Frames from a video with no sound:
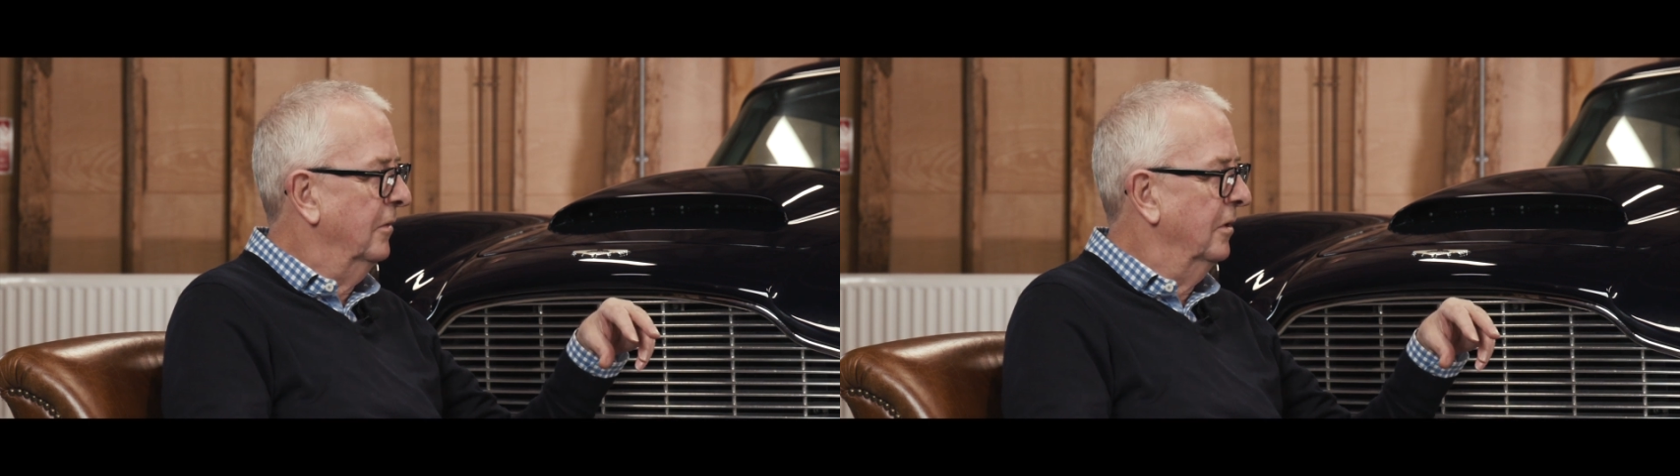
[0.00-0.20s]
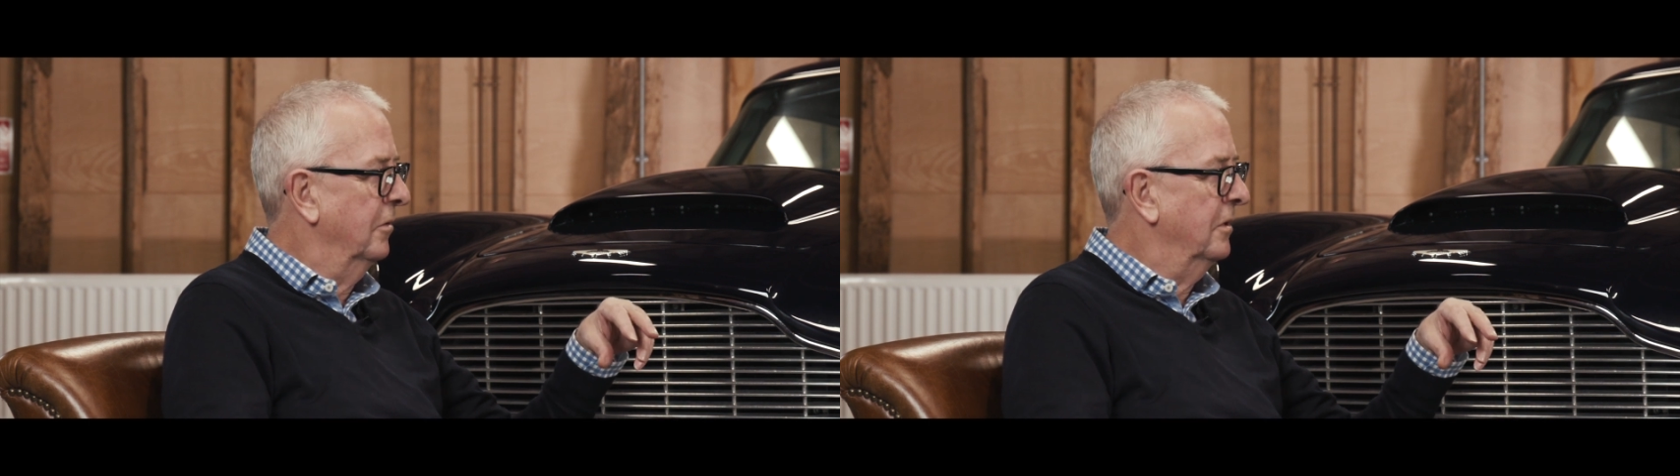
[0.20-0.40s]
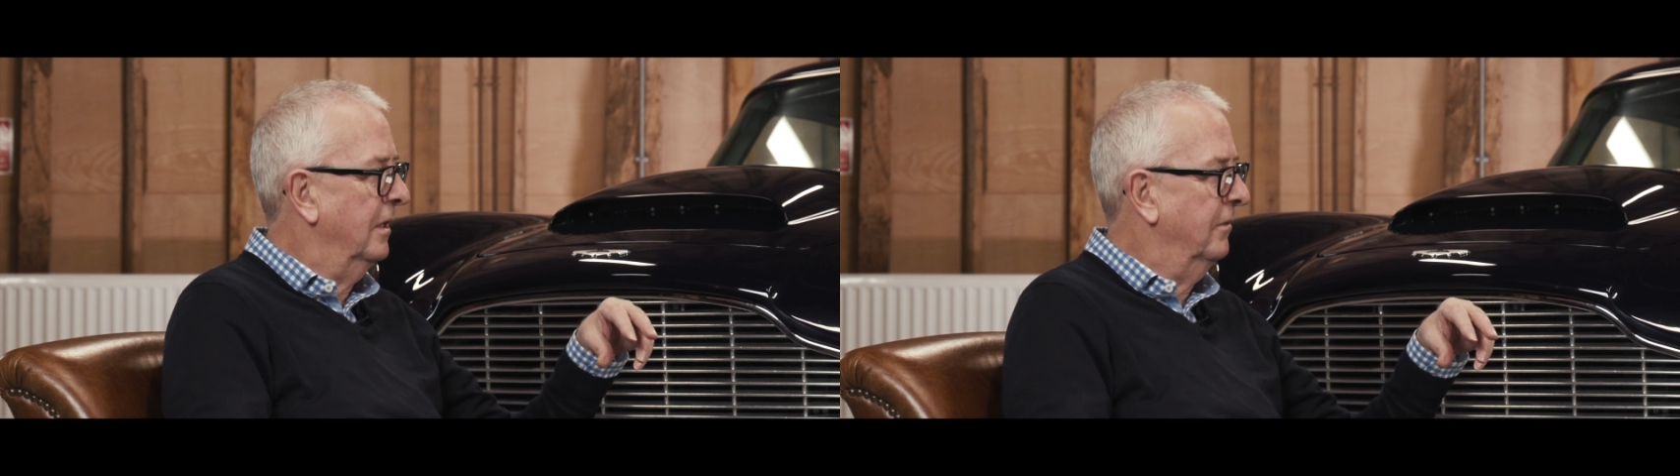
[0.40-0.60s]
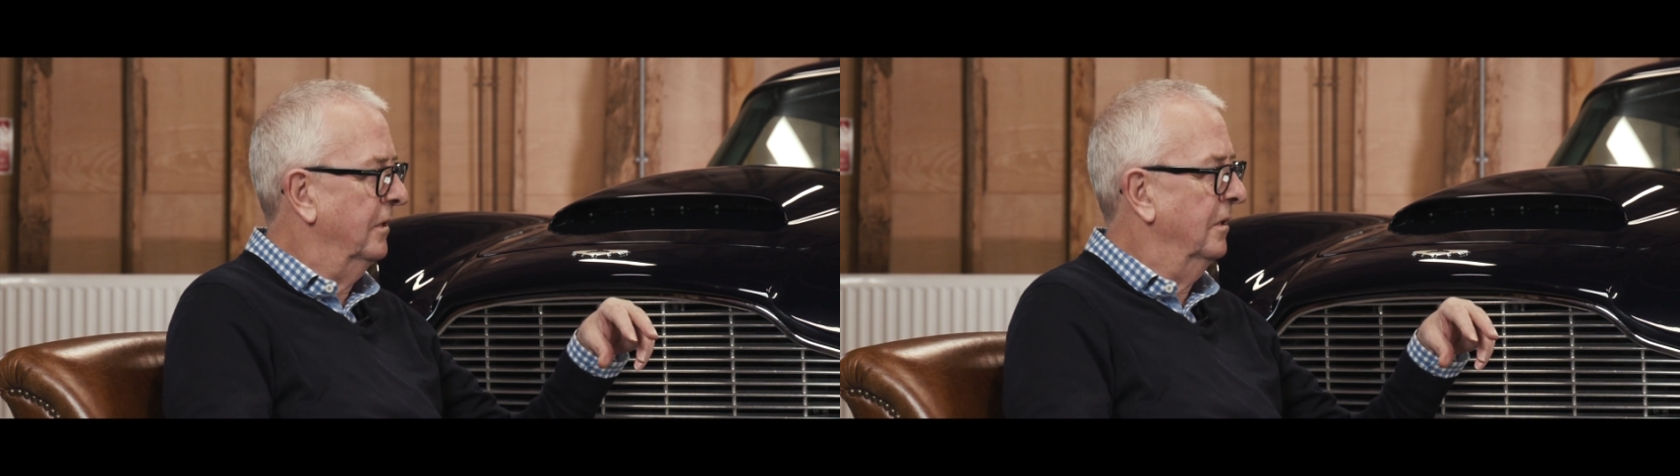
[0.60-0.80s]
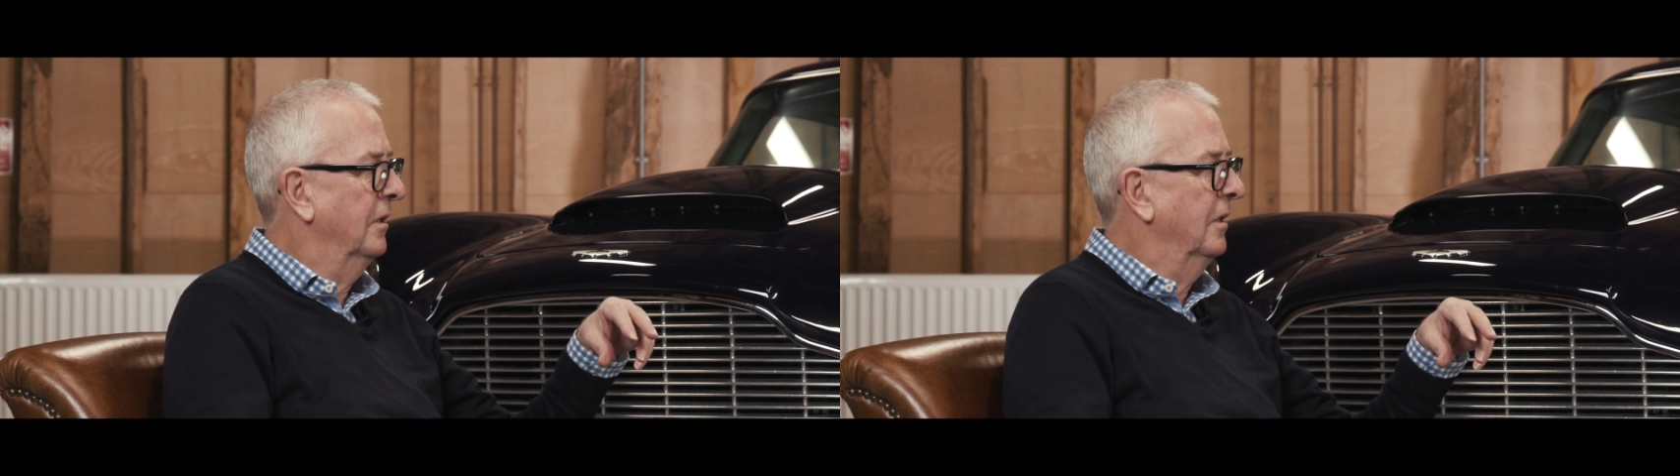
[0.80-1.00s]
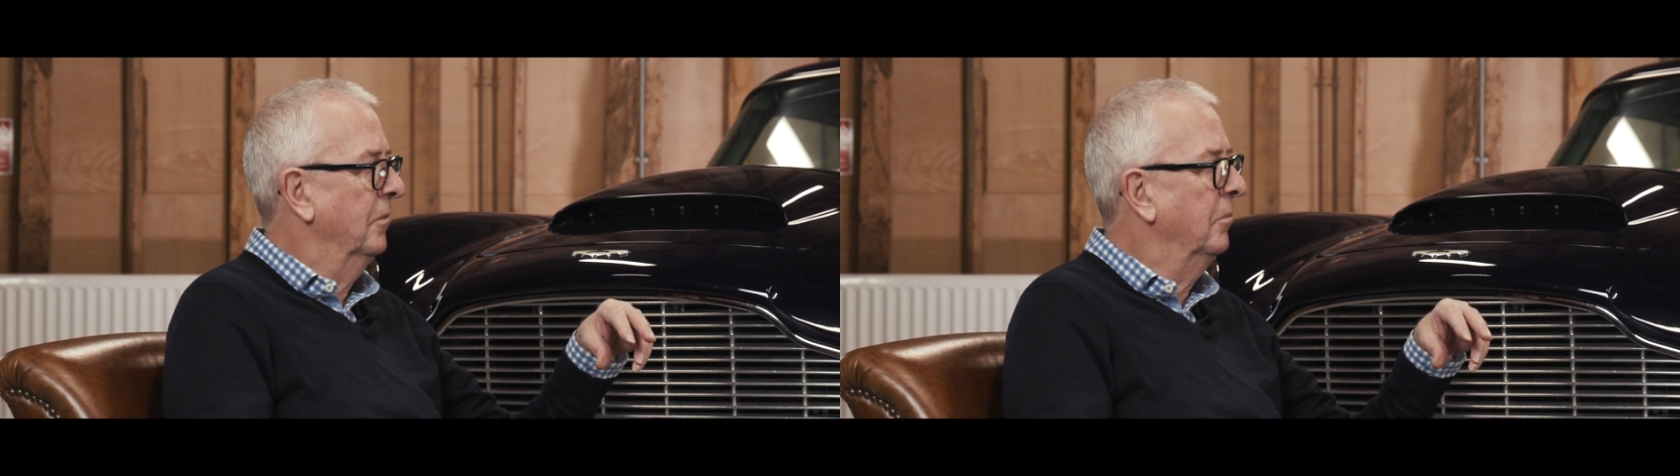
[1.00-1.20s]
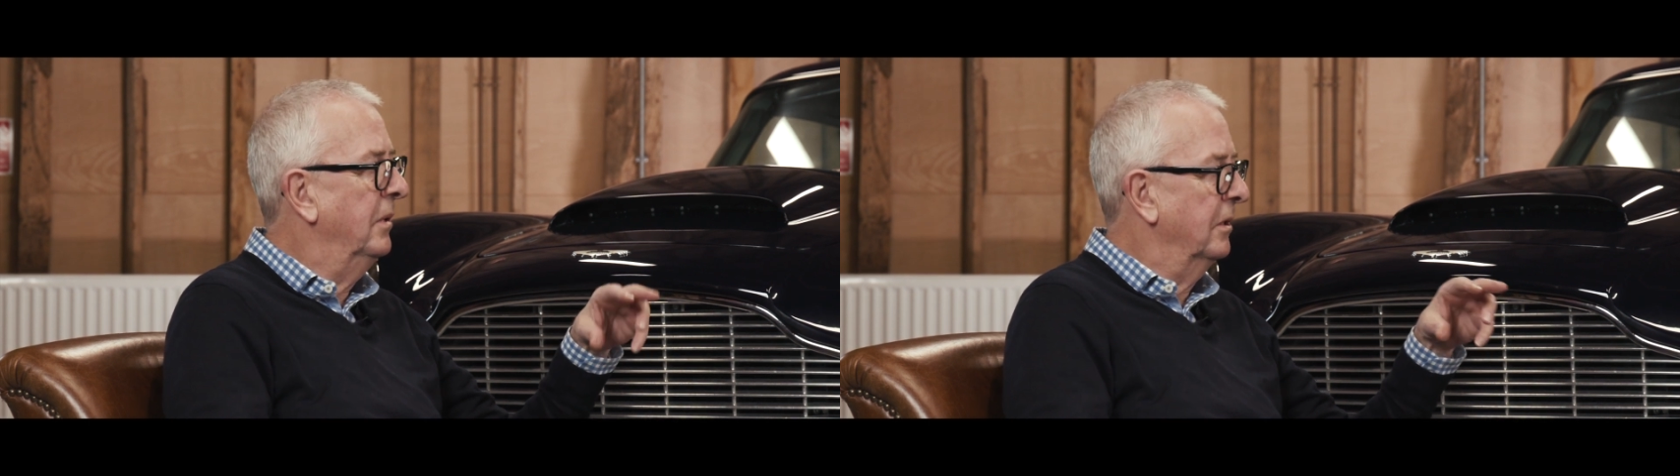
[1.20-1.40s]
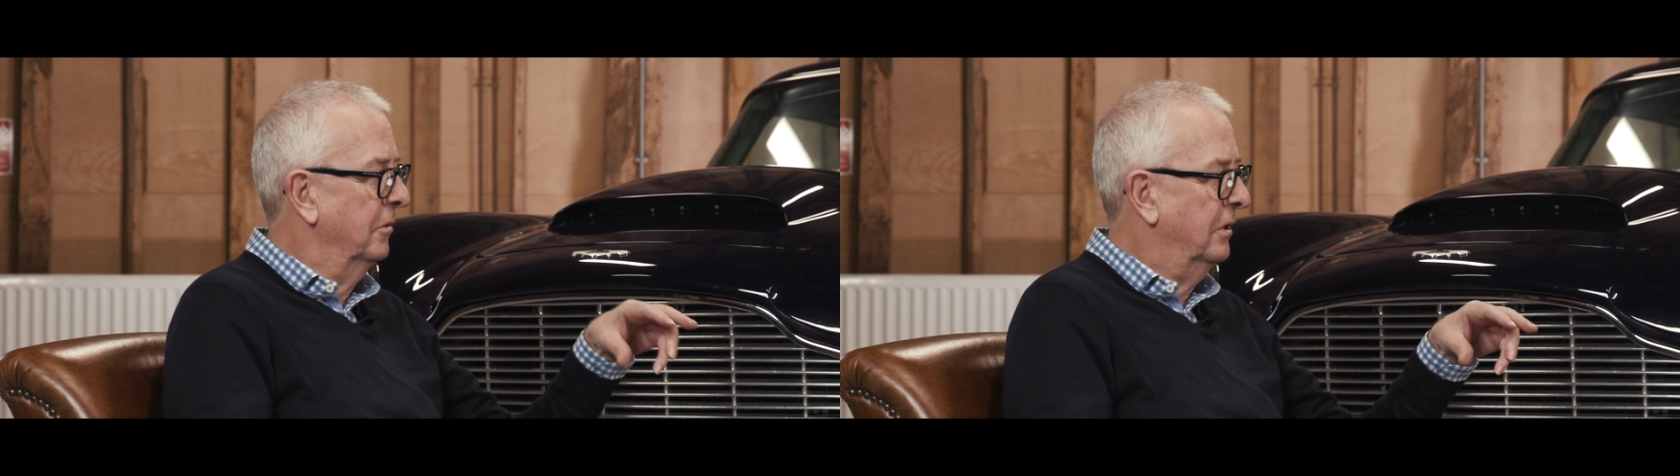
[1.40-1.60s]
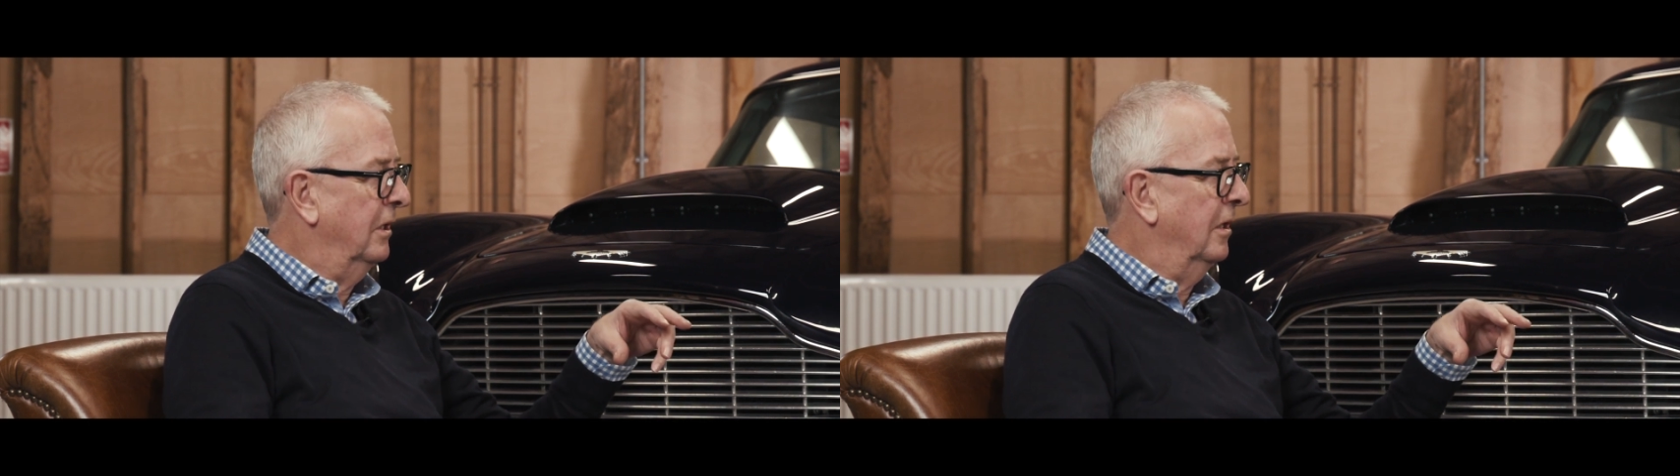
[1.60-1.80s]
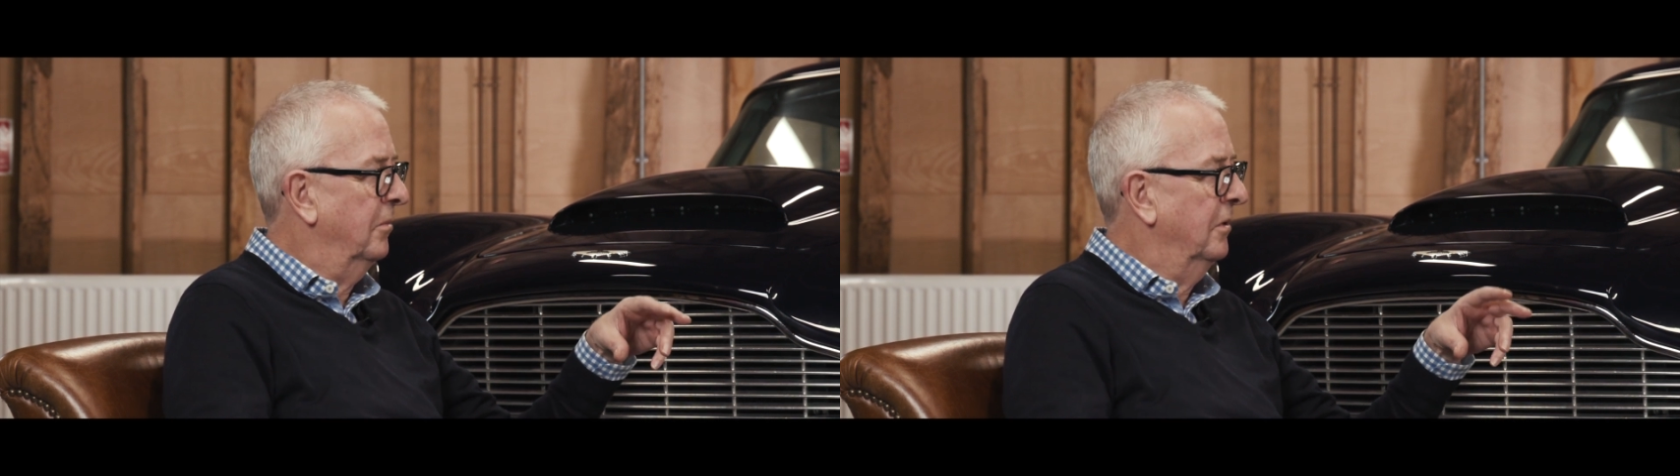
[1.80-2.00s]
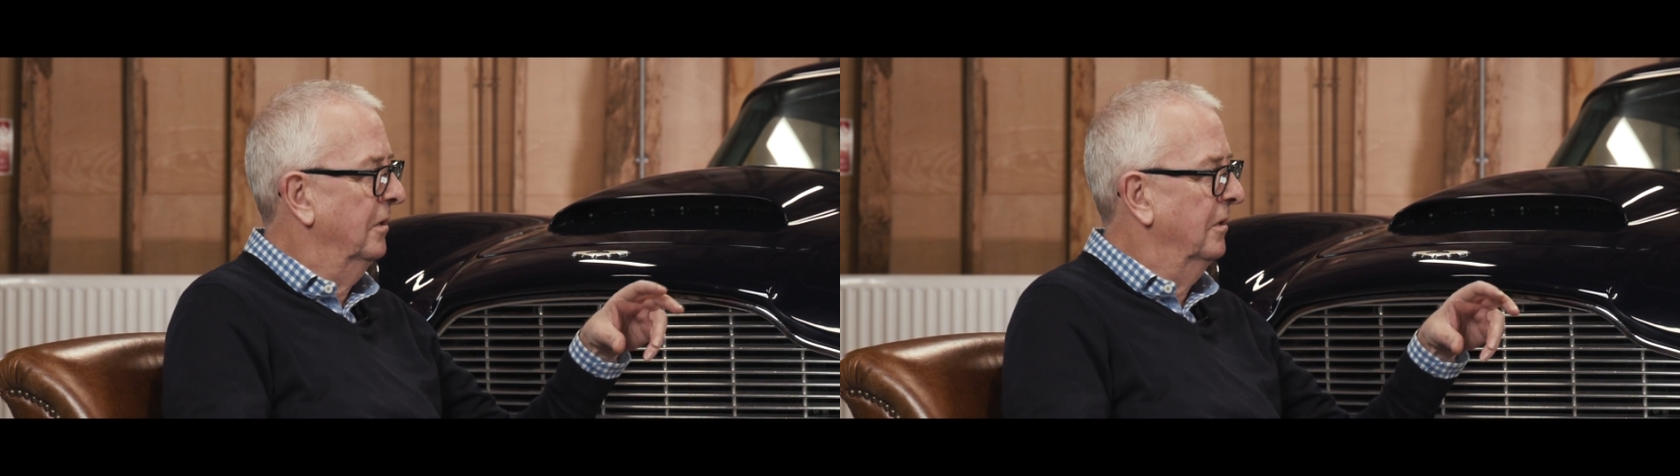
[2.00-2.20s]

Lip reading: that was ever built up